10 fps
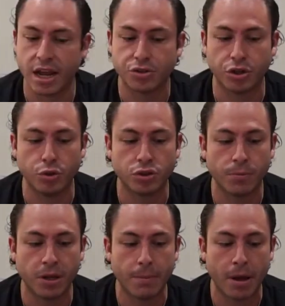actually do
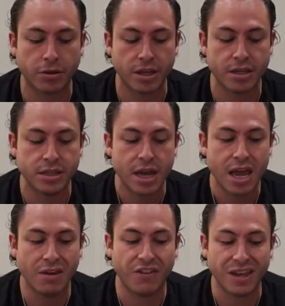something about these.
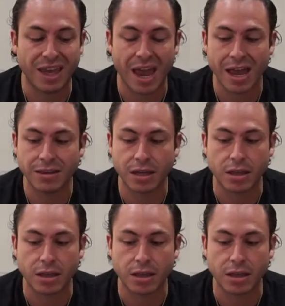If he can't,